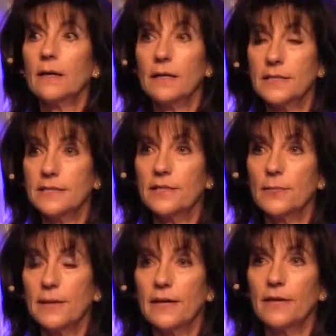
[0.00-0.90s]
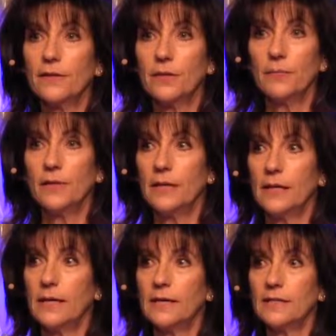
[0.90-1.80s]
considered by the health
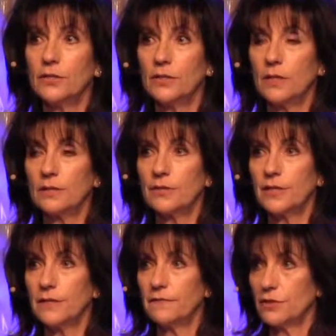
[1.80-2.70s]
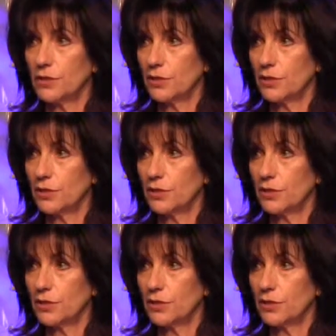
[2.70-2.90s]
community as a good alternative to